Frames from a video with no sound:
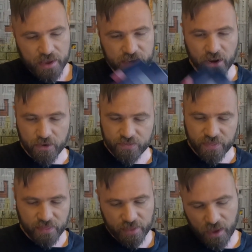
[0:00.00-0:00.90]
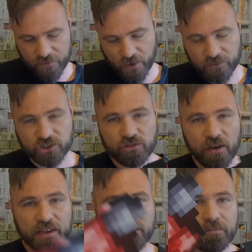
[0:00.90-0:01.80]
You know, I've
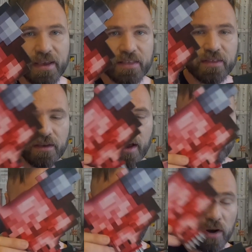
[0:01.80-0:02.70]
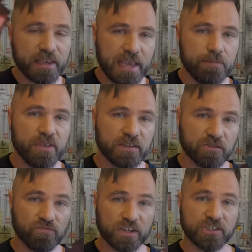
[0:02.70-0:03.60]
tried to make I want to keep
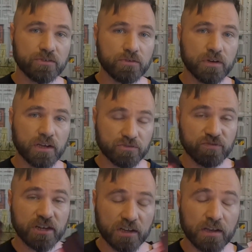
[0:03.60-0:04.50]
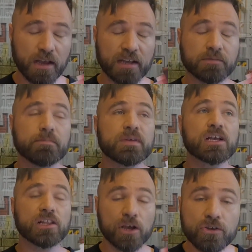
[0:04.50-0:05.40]
these original as
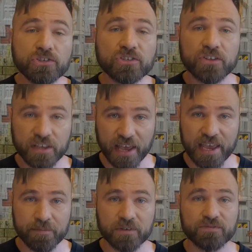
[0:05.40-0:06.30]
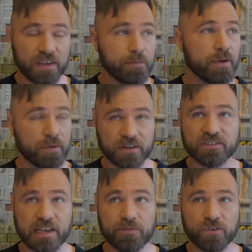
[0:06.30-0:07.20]
close to the game. Think about what we're going
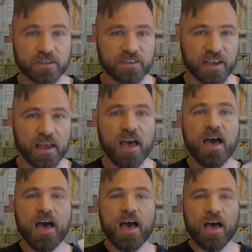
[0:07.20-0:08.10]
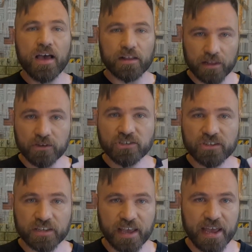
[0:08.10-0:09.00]
to say before you say it. Close
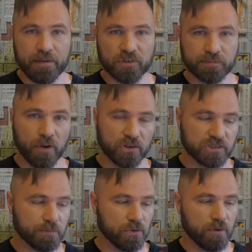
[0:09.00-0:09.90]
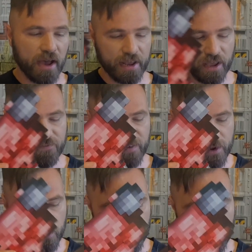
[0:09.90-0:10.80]
to the game as possible. And I
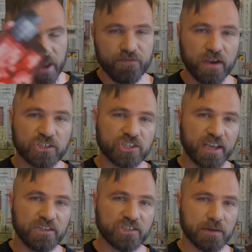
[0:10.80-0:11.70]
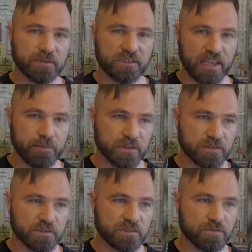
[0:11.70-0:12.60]
feel that if I change up the
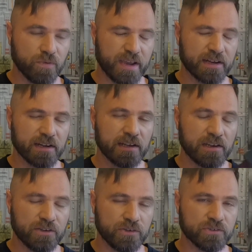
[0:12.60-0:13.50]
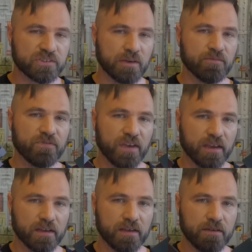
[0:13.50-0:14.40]
demons, we're going to lose
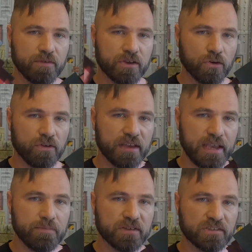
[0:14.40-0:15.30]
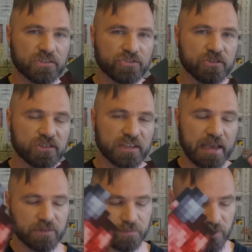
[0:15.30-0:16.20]
something. We've got to keep this as true to the
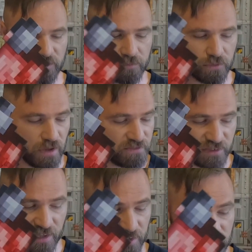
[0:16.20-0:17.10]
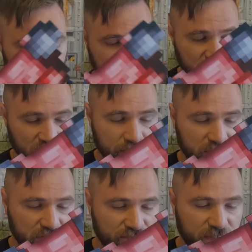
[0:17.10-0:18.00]
game as possible. I've said that a trillion
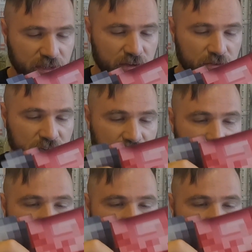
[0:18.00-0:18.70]
times in this video already.